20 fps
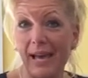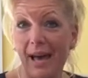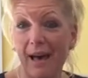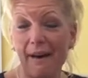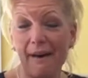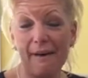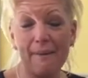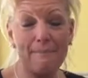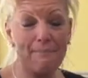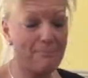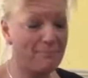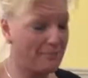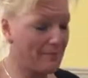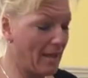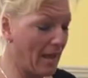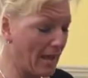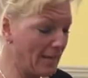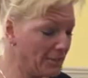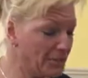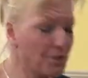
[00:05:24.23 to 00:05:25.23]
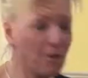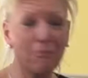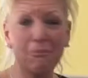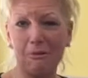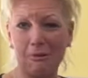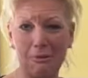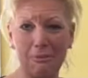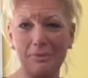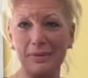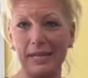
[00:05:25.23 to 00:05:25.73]
Um, I don't
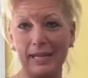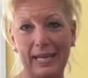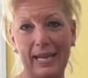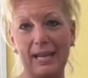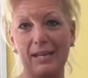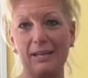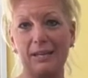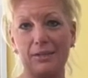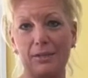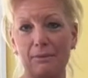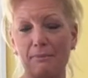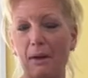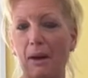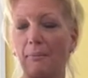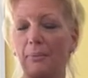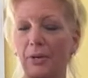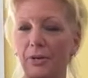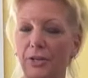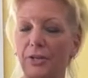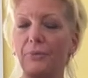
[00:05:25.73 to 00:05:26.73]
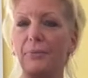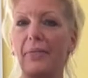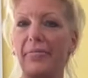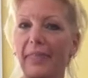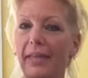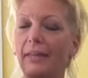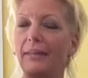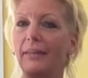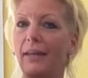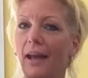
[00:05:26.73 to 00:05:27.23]
own a candy thermometer. You would
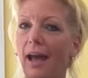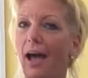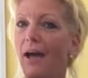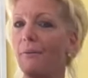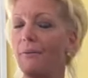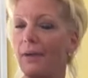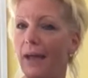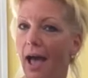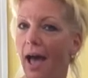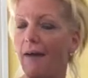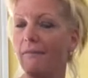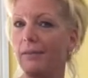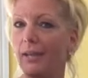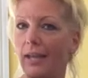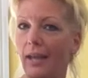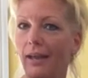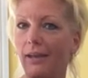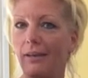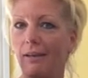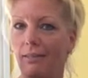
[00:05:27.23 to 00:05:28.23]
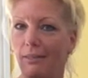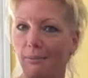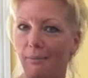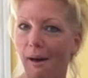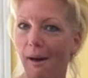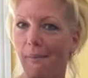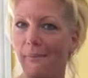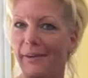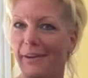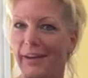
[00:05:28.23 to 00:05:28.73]
think that I would have a candy
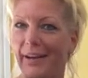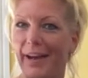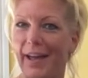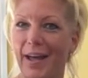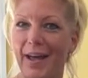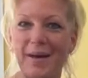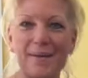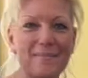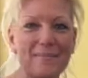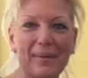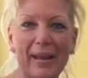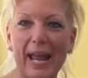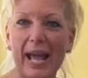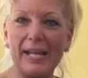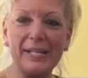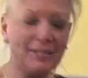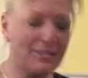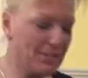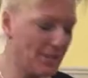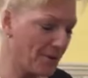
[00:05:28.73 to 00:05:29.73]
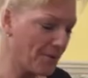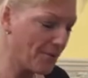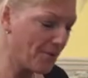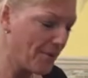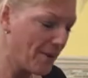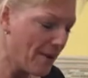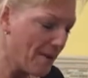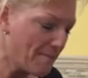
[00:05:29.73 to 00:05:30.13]
thermometer, but I don't.